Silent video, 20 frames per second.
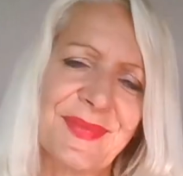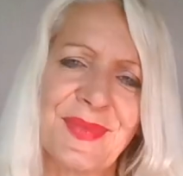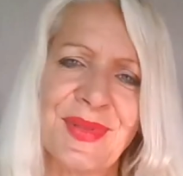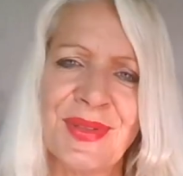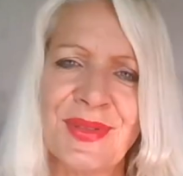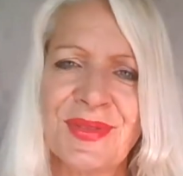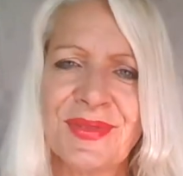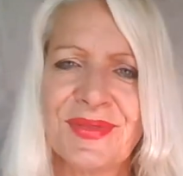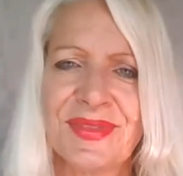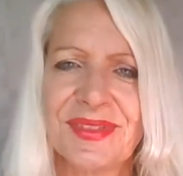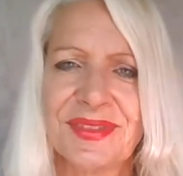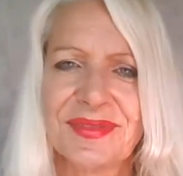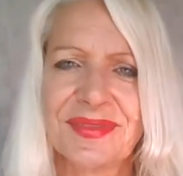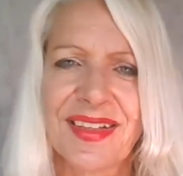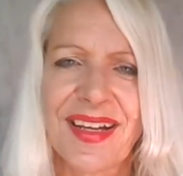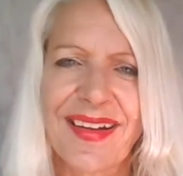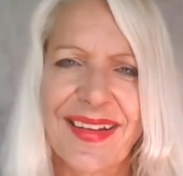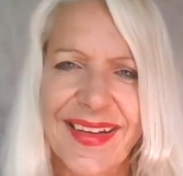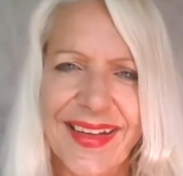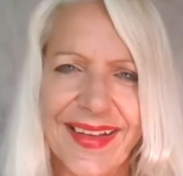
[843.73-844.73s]
Beautiful.
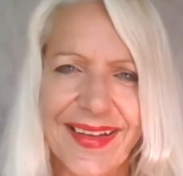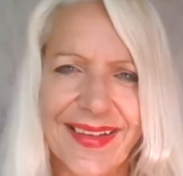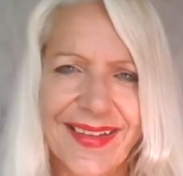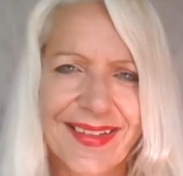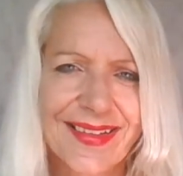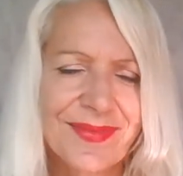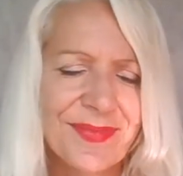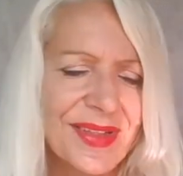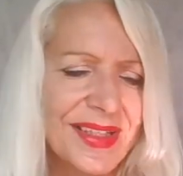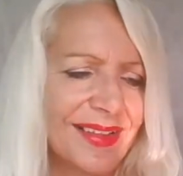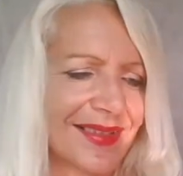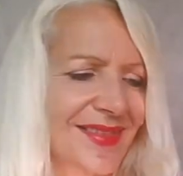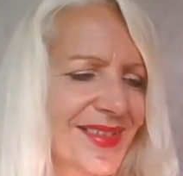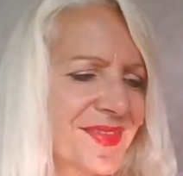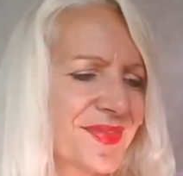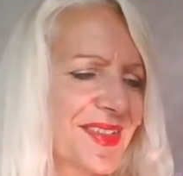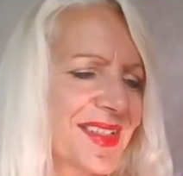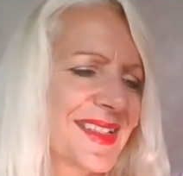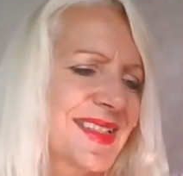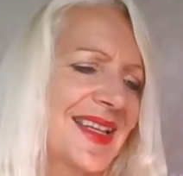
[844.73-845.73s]
Kind of calming, I
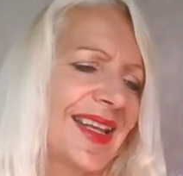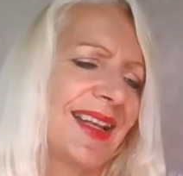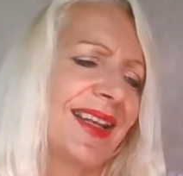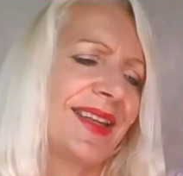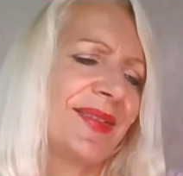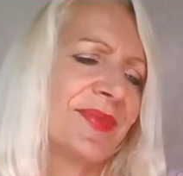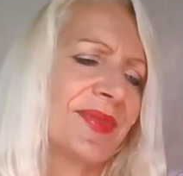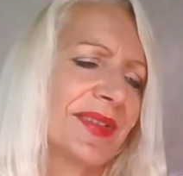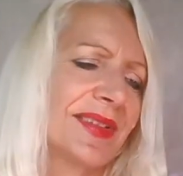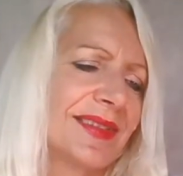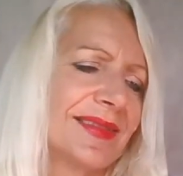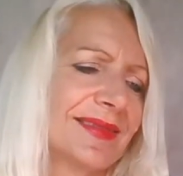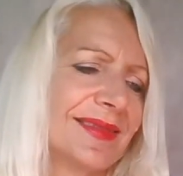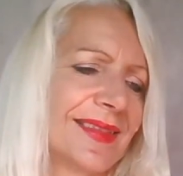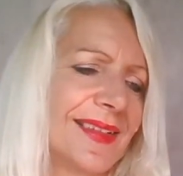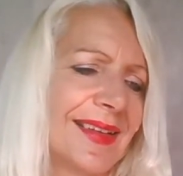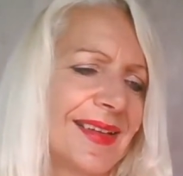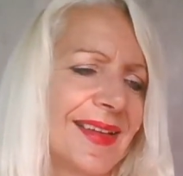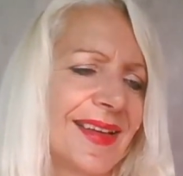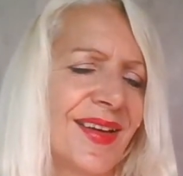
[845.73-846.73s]
have to say, Libra.
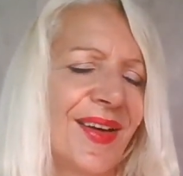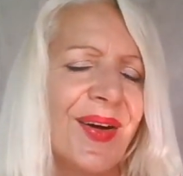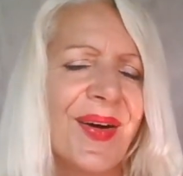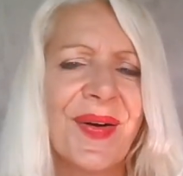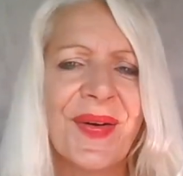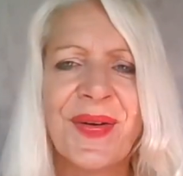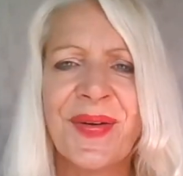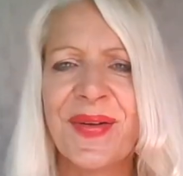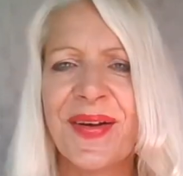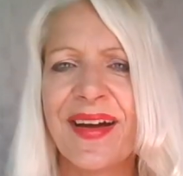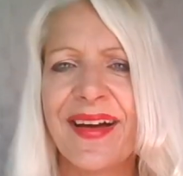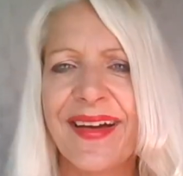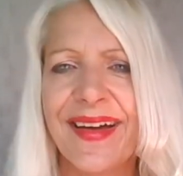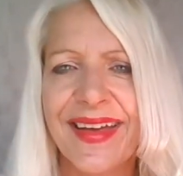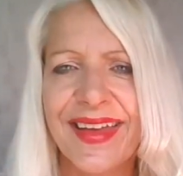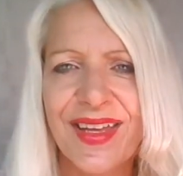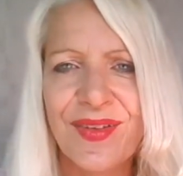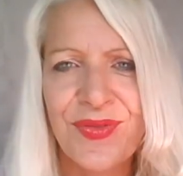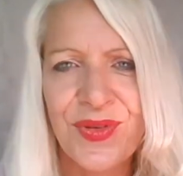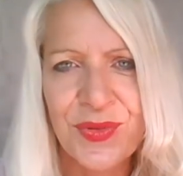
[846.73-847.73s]
All right,
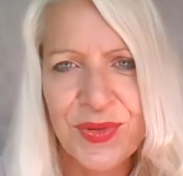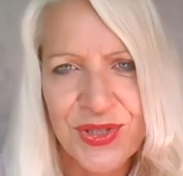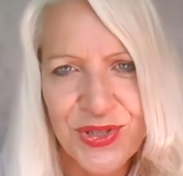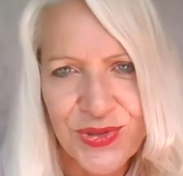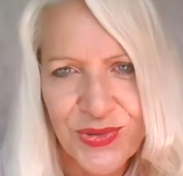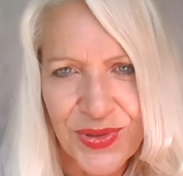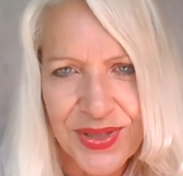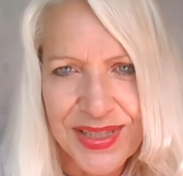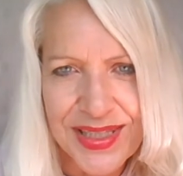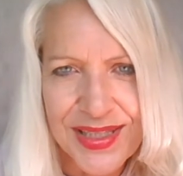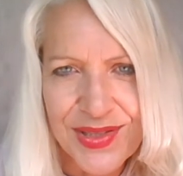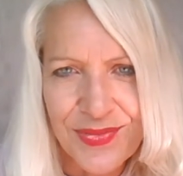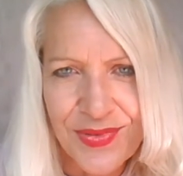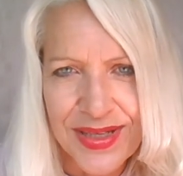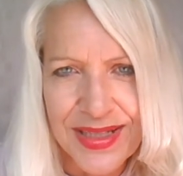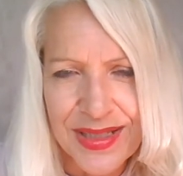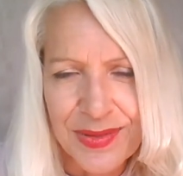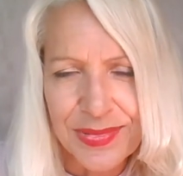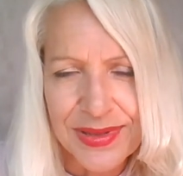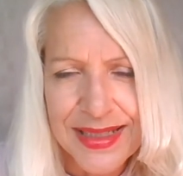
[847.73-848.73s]
if you enjoyed this
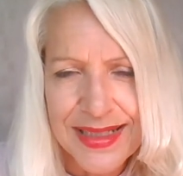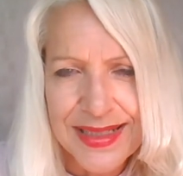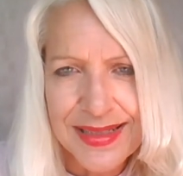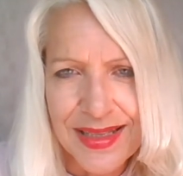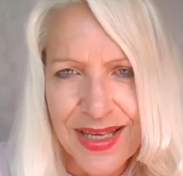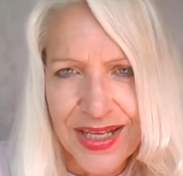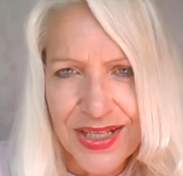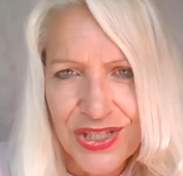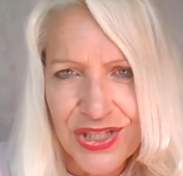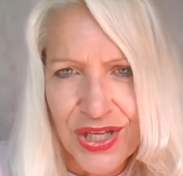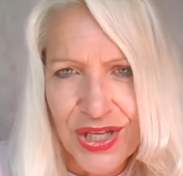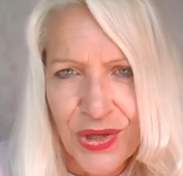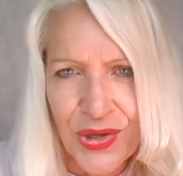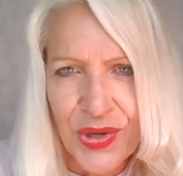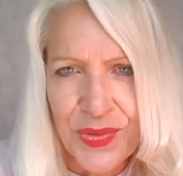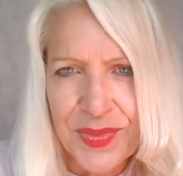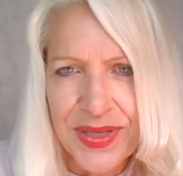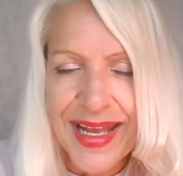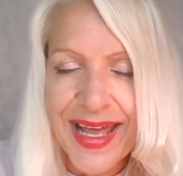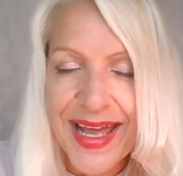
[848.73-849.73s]
reading, please like, share,
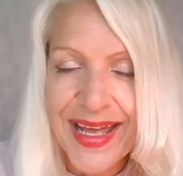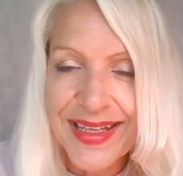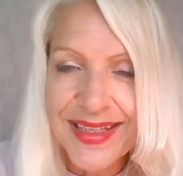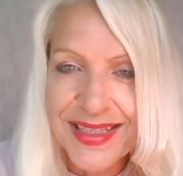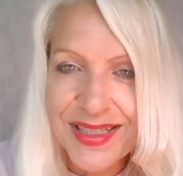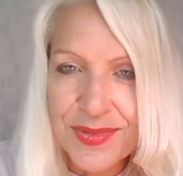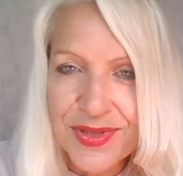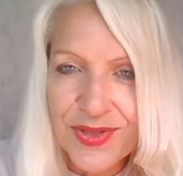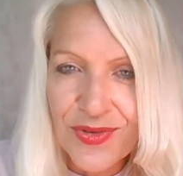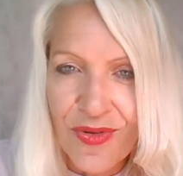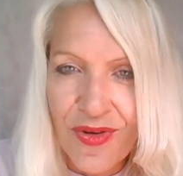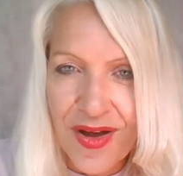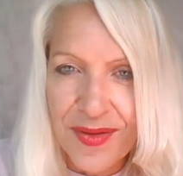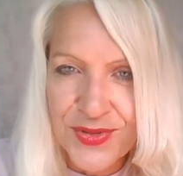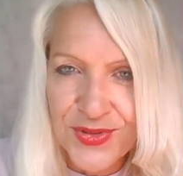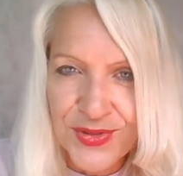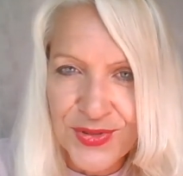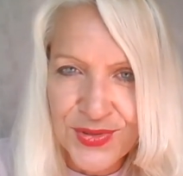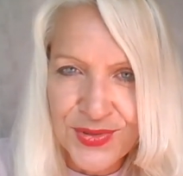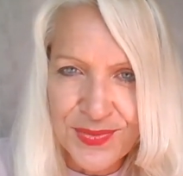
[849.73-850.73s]
comment, and subscribe
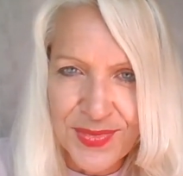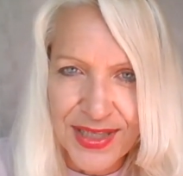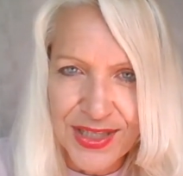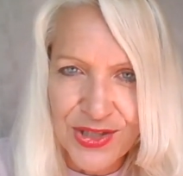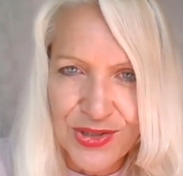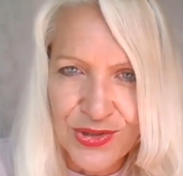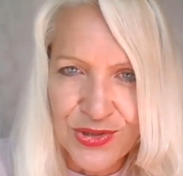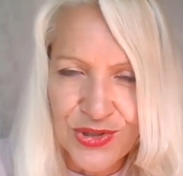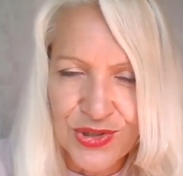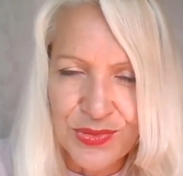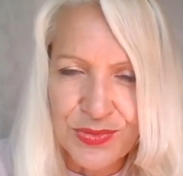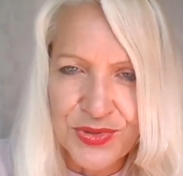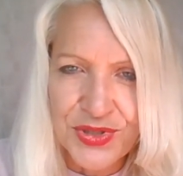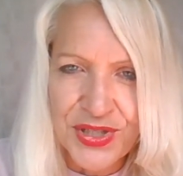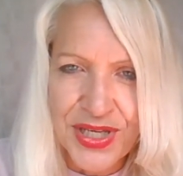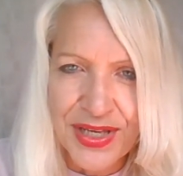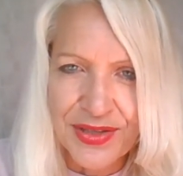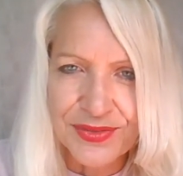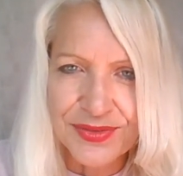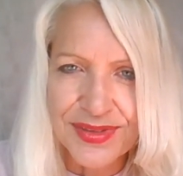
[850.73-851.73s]
to my YouTube
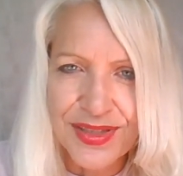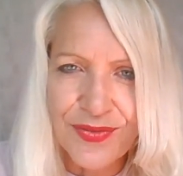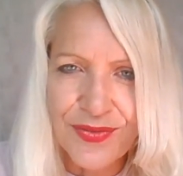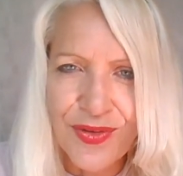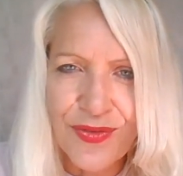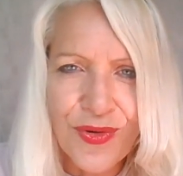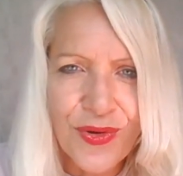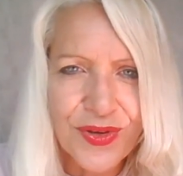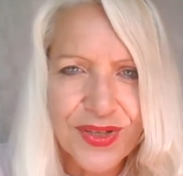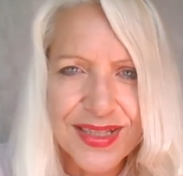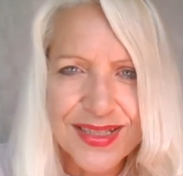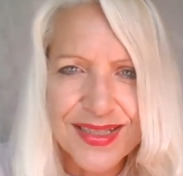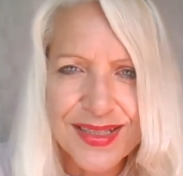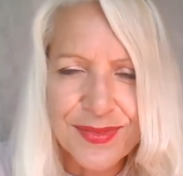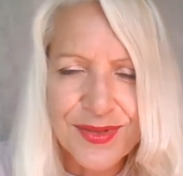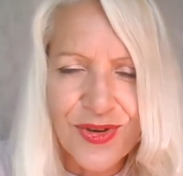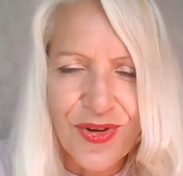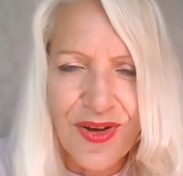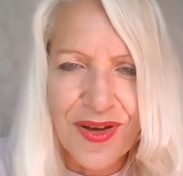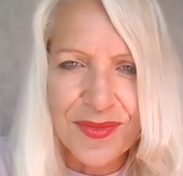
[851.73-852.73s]
channel. If you've already
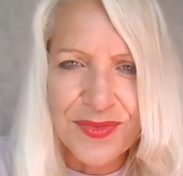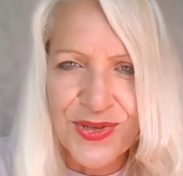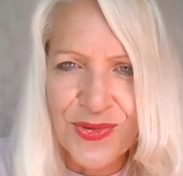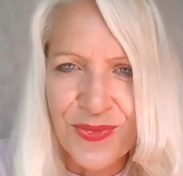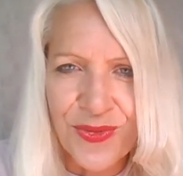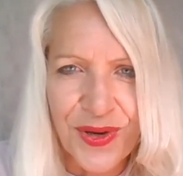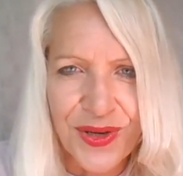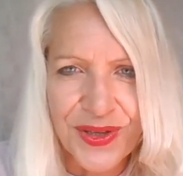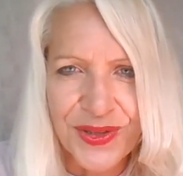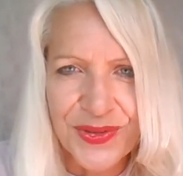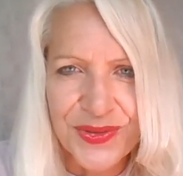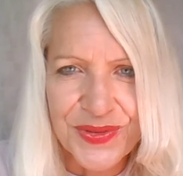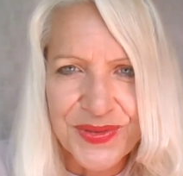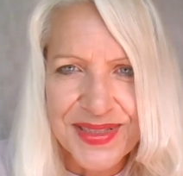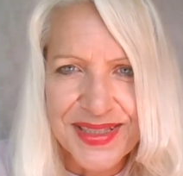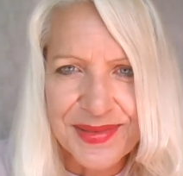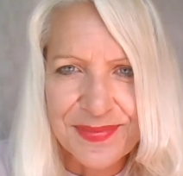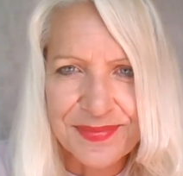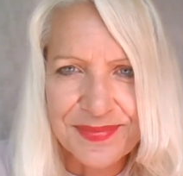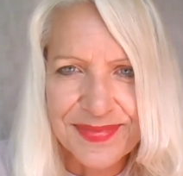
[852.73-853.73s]
subscribed, you're rocking
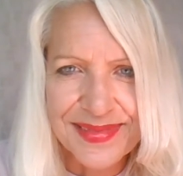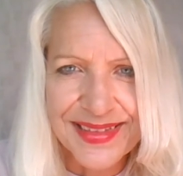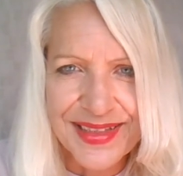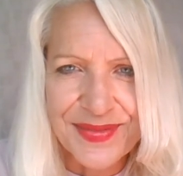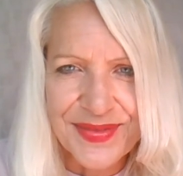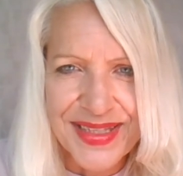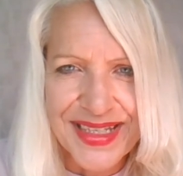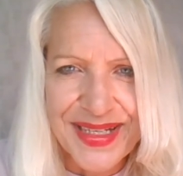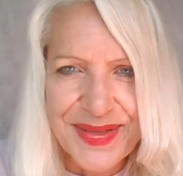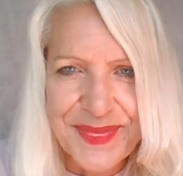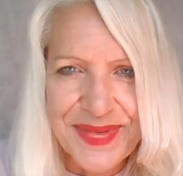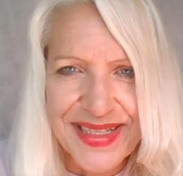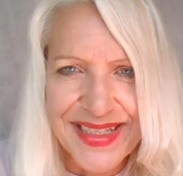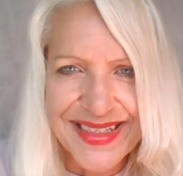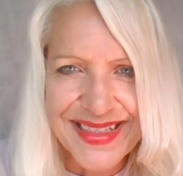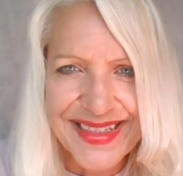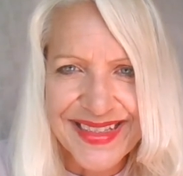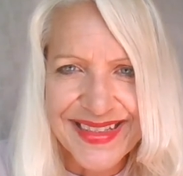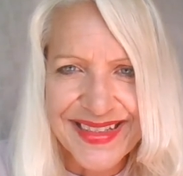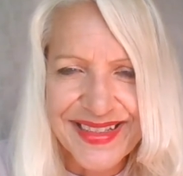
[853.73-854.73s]
awesome. Love you to
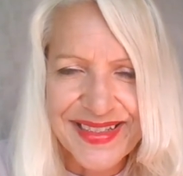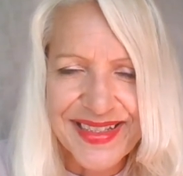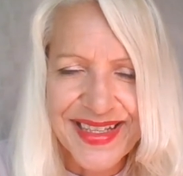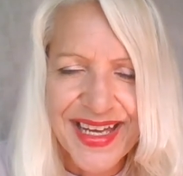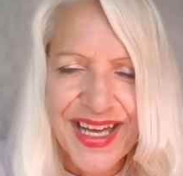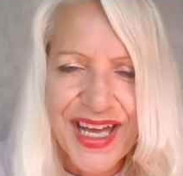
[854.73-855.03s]
bits, yeah?